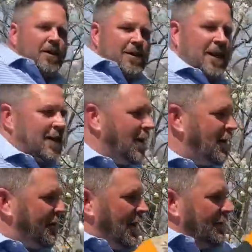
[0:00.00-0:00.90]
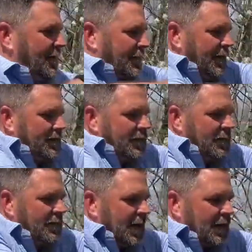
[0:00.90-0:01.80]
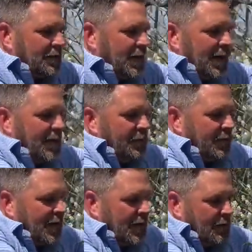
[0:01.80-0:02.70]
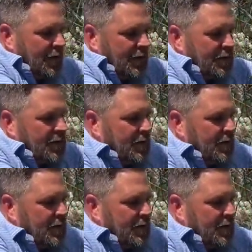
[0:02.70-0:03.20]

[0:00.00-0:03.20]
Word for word: you take off, obviously, so do take your time, not a rush.